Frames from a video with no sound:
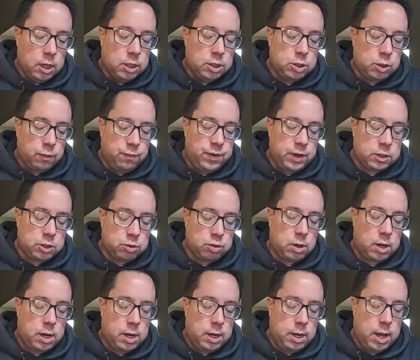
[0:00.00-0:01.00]
So
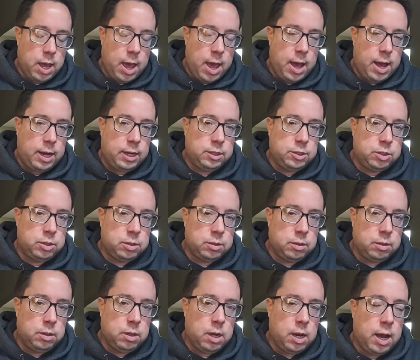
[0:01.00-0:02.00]
Victron has,
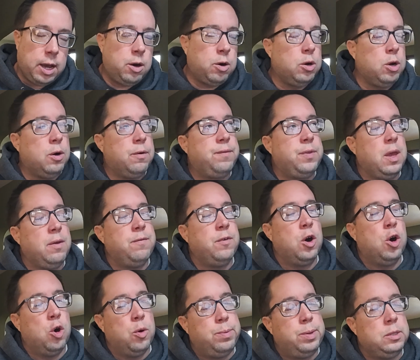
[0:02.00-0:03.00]
I don't know if they've
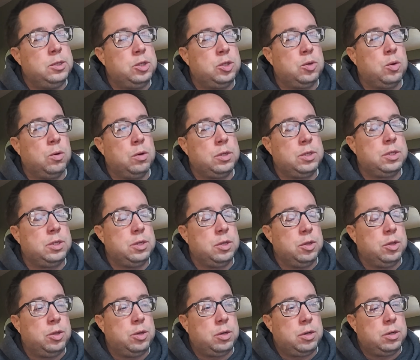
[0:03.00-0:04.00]
open sourced
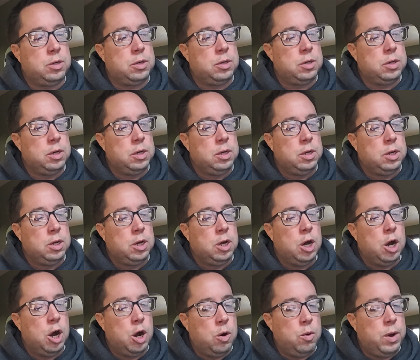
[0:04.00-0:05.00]
their
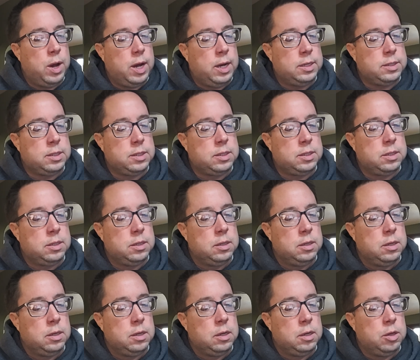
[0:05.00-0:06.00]
OS,
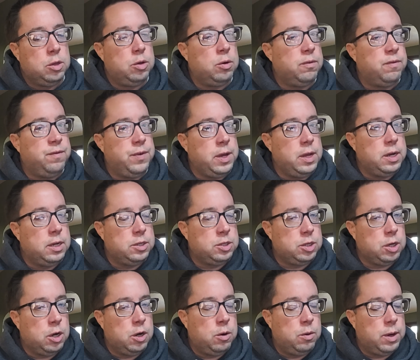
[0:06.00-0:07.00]
their
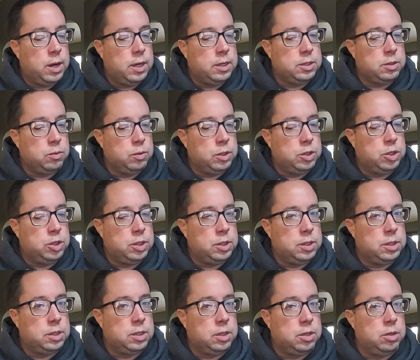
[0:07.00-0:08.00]
VenosOS, which
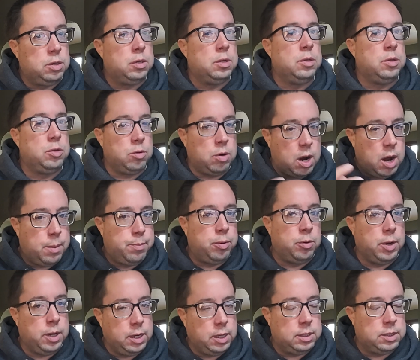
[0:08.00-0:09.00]
is their
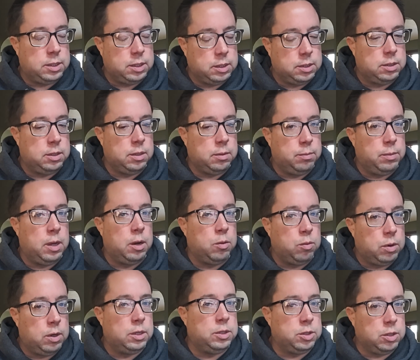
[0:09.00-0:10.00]
operating system that
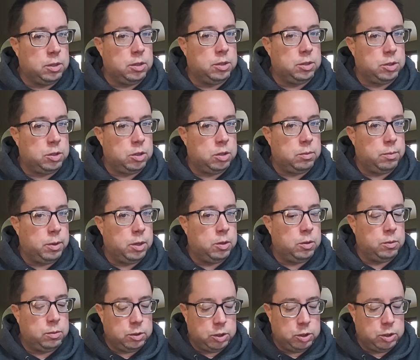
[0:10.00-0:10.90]
runs on the Serbo